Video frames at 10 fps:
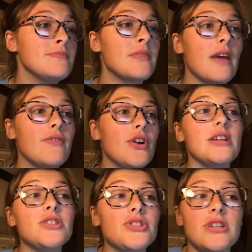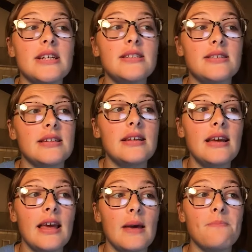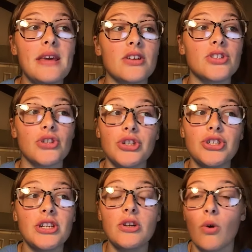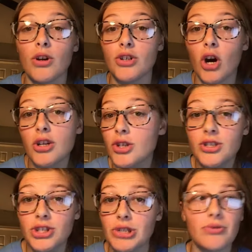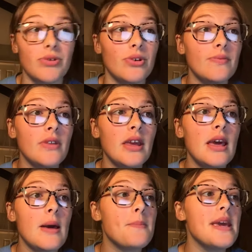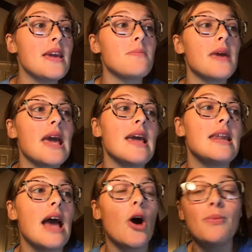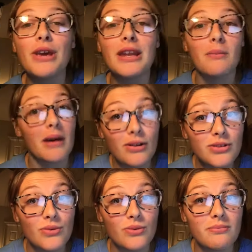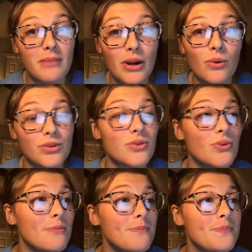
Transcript: If you're interested in being a surgeon or a doctor in general, being in band can help you get in medical school.